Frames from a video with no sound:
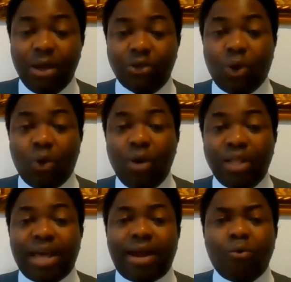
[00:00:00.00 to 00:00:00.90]
So
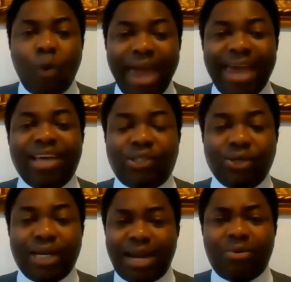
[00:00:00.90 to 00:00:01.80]
there are ways
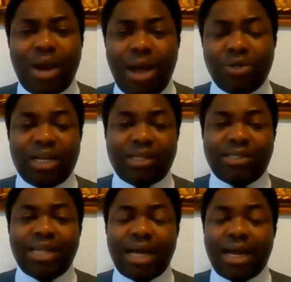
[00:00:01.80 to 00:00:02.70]
to get around it
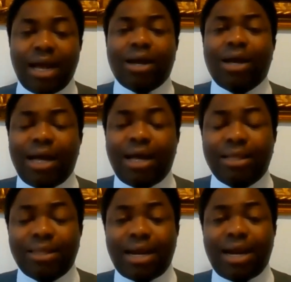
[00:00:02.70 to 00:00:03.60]
that
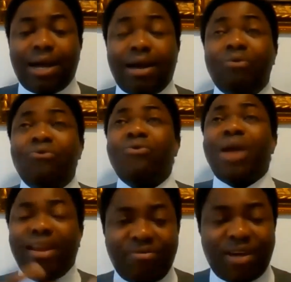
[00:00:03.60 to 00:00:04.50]
are
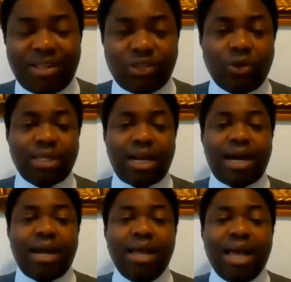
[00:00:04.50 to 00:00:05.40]
relevant or that
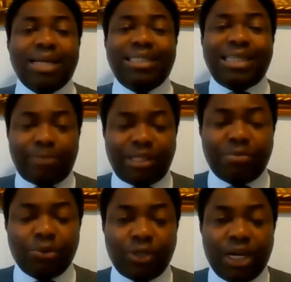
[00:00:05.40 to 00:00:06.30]
are
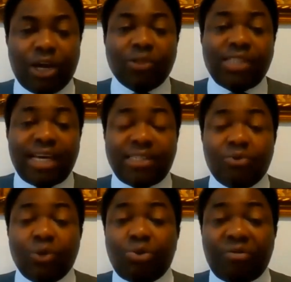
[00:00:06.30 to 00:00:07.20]
adaptable to the context
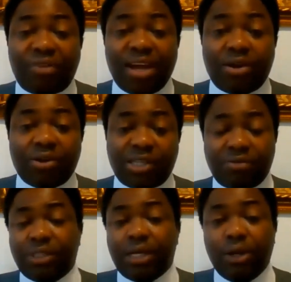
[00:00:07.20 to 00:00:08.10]
in which we find
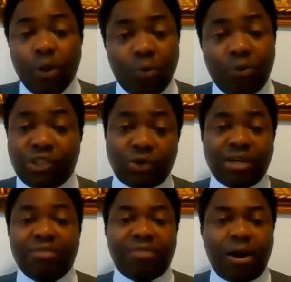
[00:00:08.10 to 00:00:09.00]
ourselves in a low
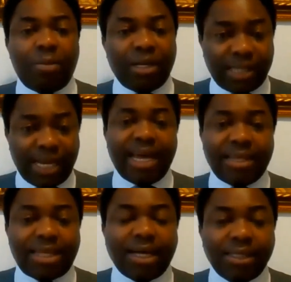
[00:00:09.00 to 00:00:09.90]
resource environment. I
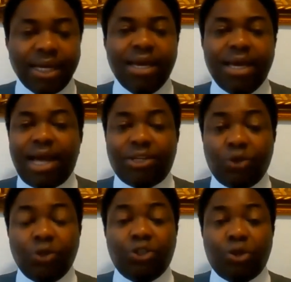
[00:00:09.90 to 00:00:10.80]
get that. And
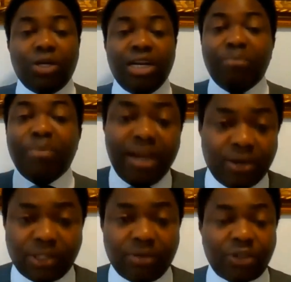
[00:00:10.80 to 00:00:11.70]
so you don't need
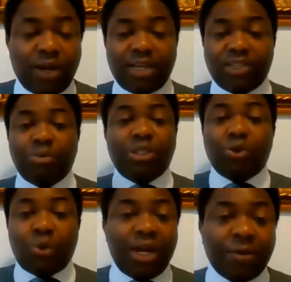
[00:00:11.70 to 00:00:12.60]
millions of dollars to be
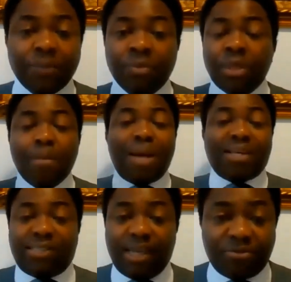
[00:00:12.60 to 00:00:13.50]
doing
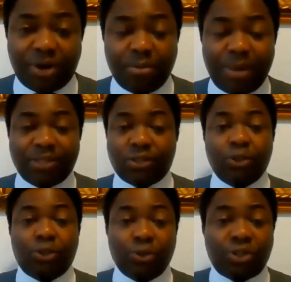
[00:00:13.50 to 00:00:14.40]
massive randomized
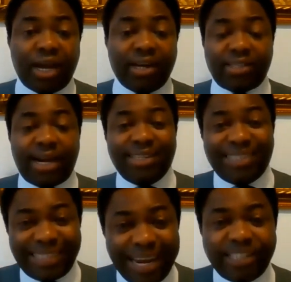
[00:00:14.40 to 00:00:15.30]
control trials. There are
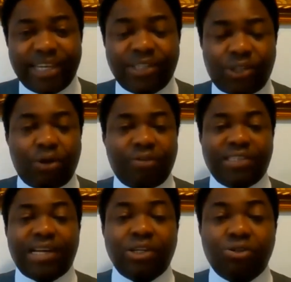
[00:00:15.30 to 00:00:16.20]
intelligent
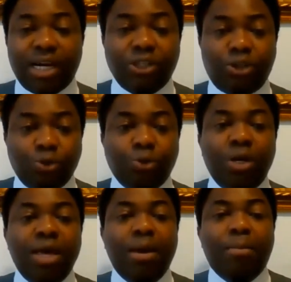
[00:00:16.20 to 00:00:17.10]
surveys that you can do,
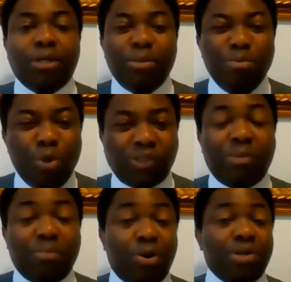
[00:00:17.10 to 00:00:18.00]
but the most
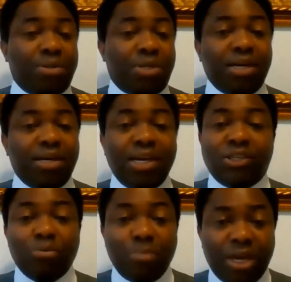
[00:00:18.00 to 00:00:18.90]
important thing
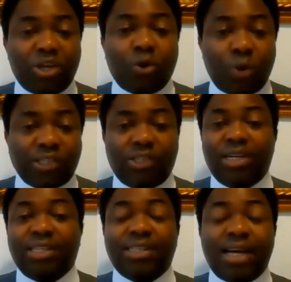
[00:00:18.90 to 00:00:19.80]
is to make your
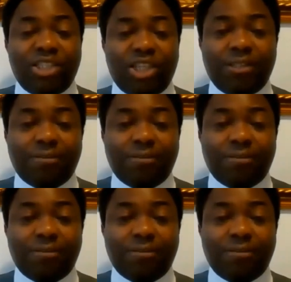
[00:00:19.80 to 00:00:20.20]
question intelligent.